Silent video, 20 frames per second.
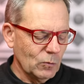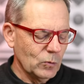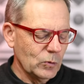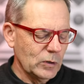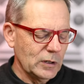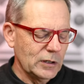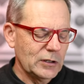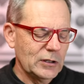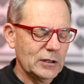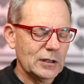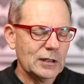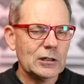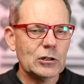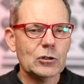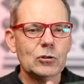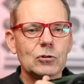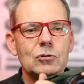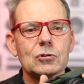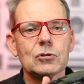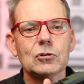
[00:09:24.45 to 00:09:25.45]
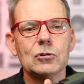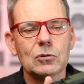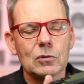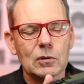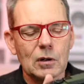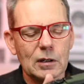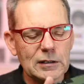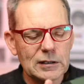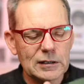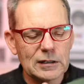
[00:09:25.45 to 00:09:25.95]
with the Q two,
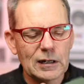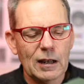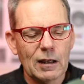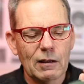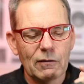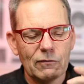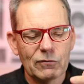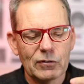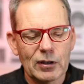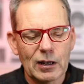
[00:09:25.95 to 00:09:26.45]
I did have